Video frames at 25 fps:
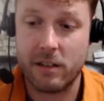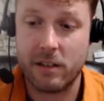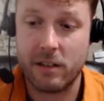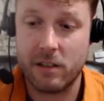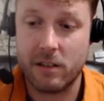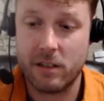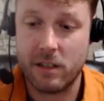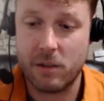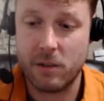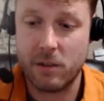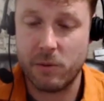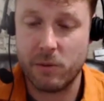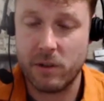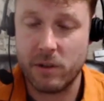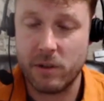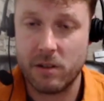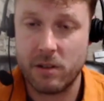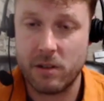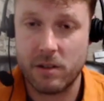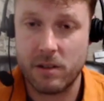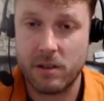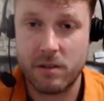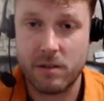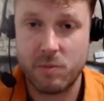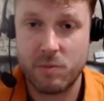that was
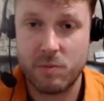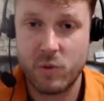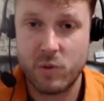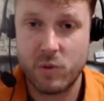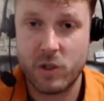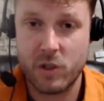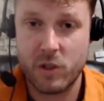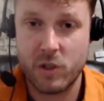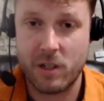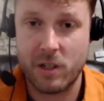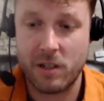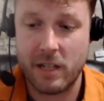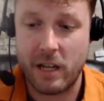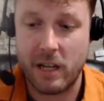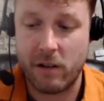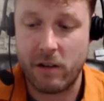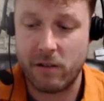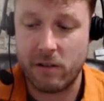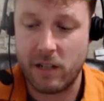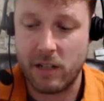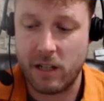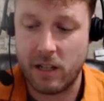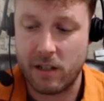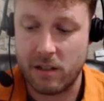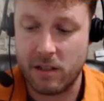shut down
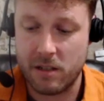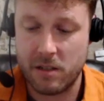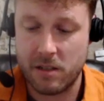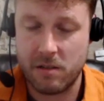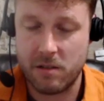and